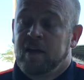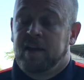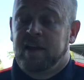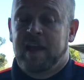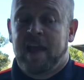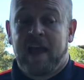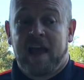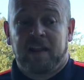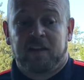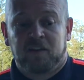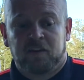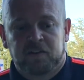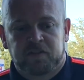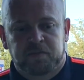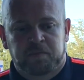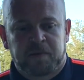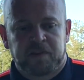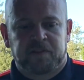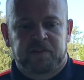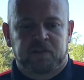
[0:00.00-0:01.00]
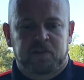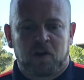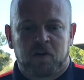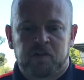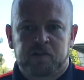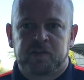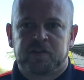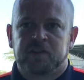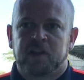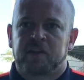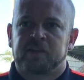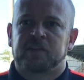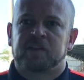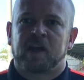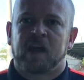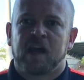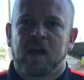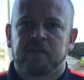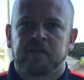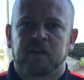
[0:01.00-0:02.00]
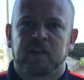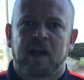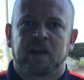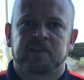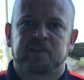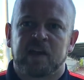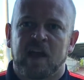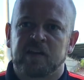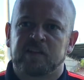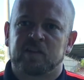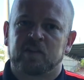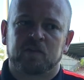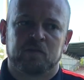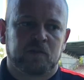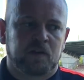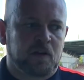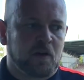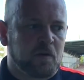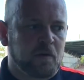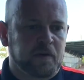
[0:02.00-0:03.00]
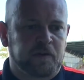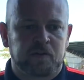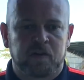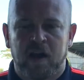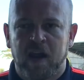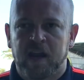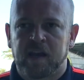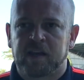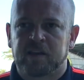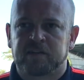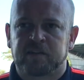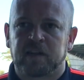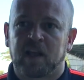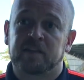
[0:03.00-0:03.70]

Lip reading: Yeah, look, speaking to coaches yesterday after that session, we train us.